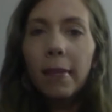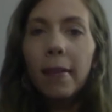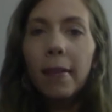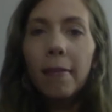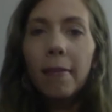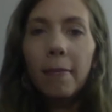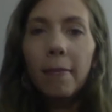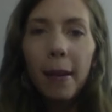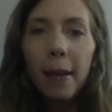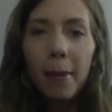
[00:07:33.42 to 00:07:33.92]

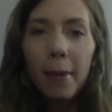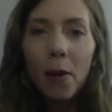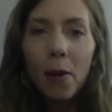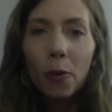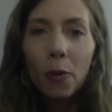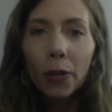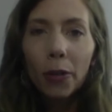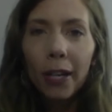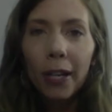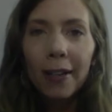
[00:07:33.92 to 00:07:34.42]
Maybe
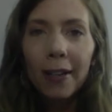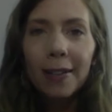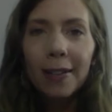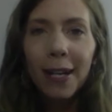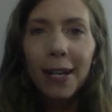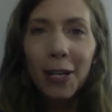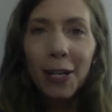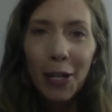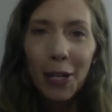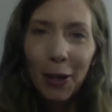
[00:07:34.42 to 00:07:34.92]
older kids
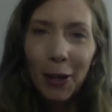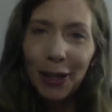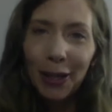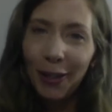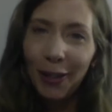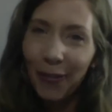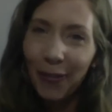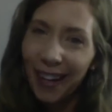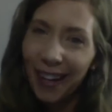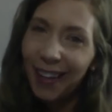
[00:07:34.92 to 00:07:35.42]
can do it
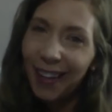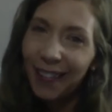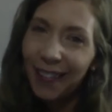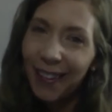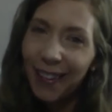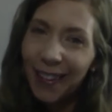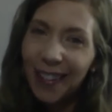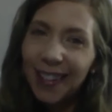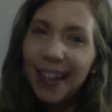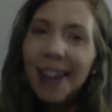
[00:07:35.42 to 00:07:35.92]
right the
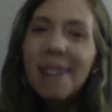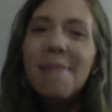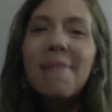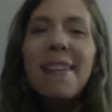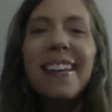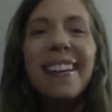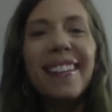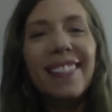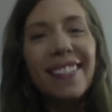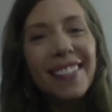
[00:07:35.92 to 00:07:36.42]
first time,
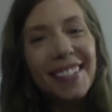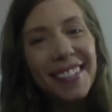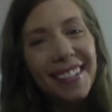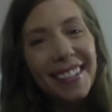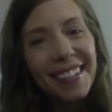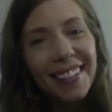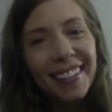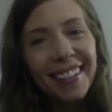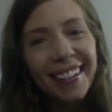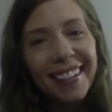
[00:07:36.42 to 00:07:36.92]
but if you teach
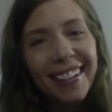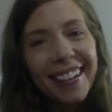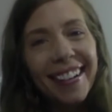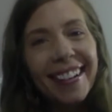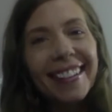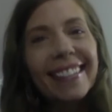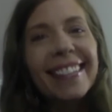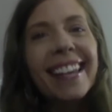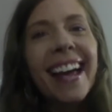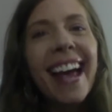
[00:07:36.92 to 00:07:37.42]
younger
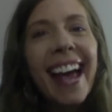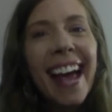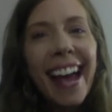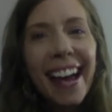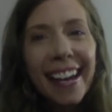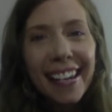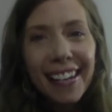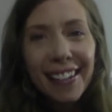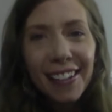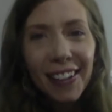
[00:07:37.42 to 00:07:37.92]
kids,
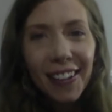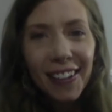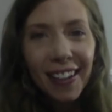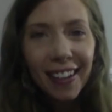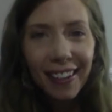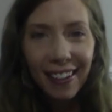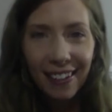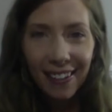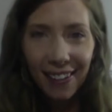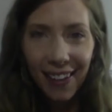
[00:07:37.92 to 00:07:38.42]
they
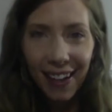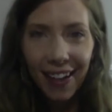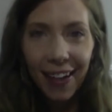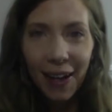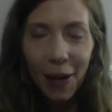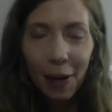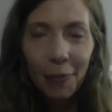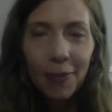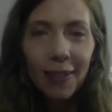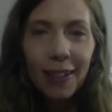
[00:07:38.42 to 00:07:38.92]
need a lot of
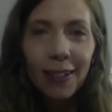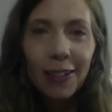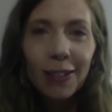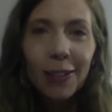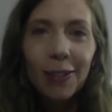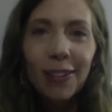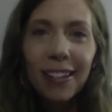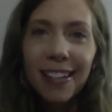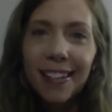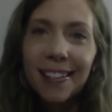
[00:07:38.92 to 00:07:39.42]
help to
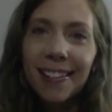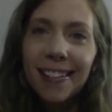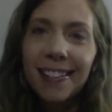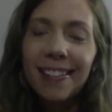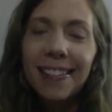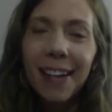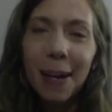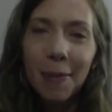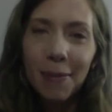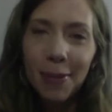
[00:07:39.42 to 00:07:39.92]
do these
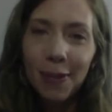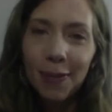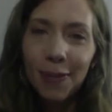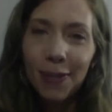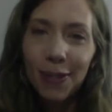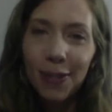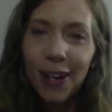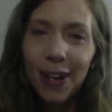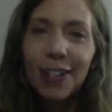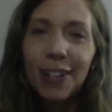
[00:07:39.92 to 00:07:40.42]
types of
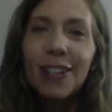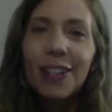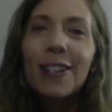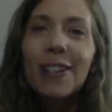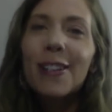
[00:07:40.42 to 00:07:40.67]
strategies.